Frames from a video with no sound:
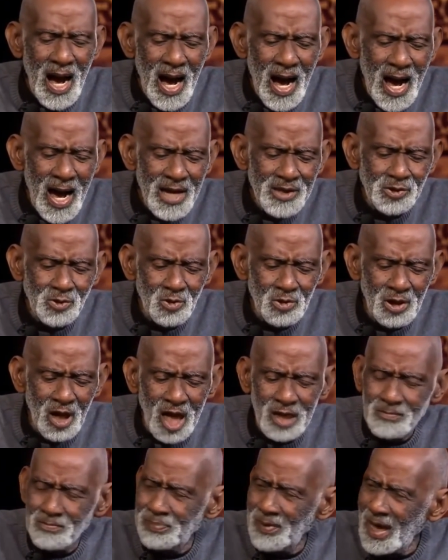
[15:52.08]
I do
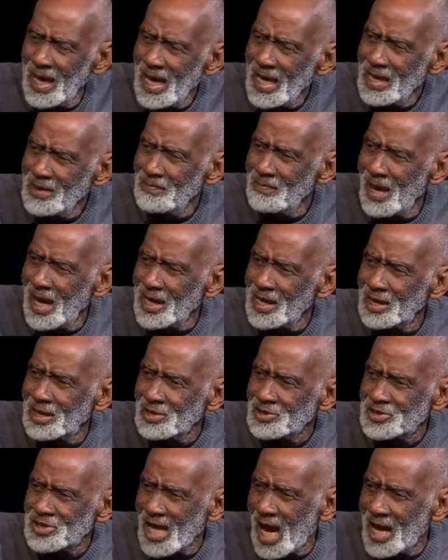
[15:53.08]
not blame
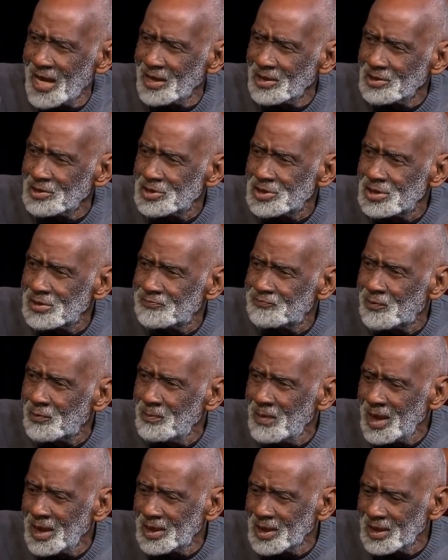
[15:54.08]
medical science for
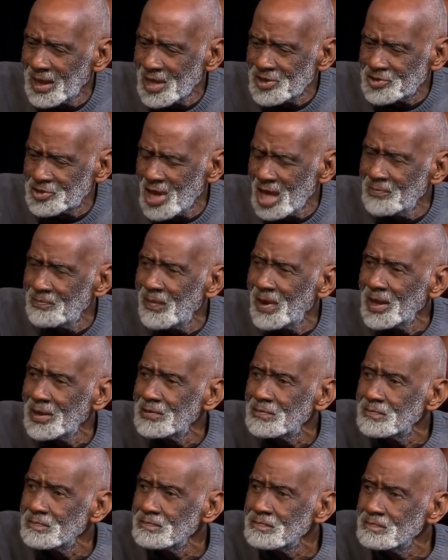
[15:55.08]
making that
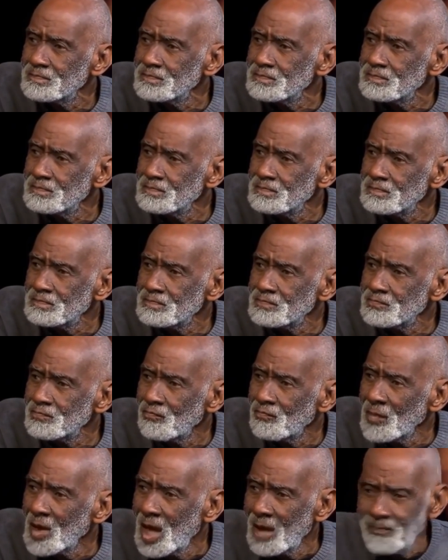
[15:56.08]
statement
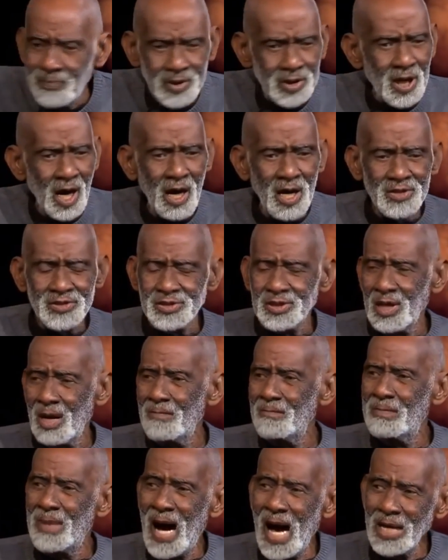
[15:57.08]
because
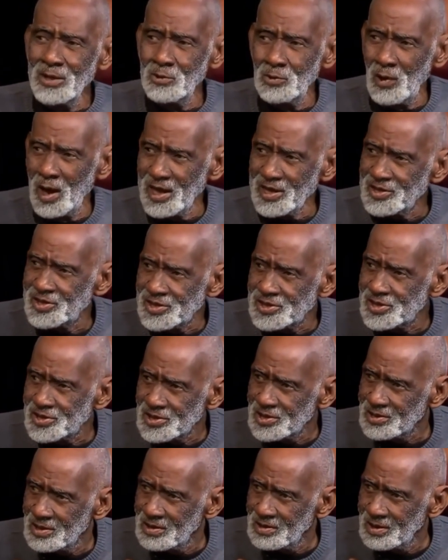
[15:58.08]
my
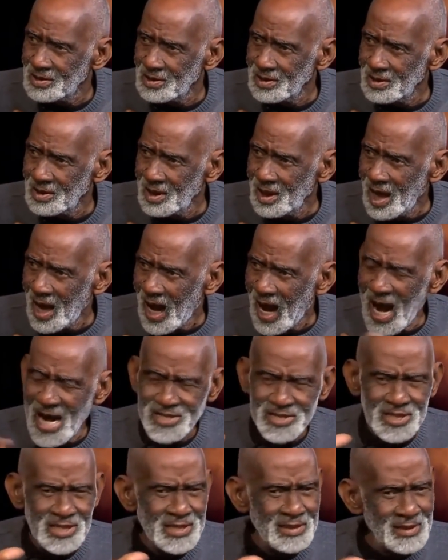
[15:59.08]
race
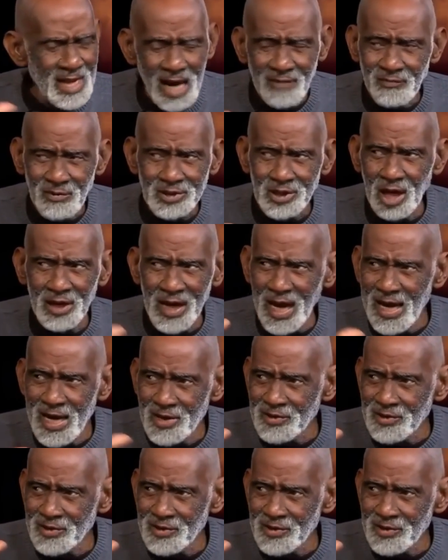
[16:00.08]
has never done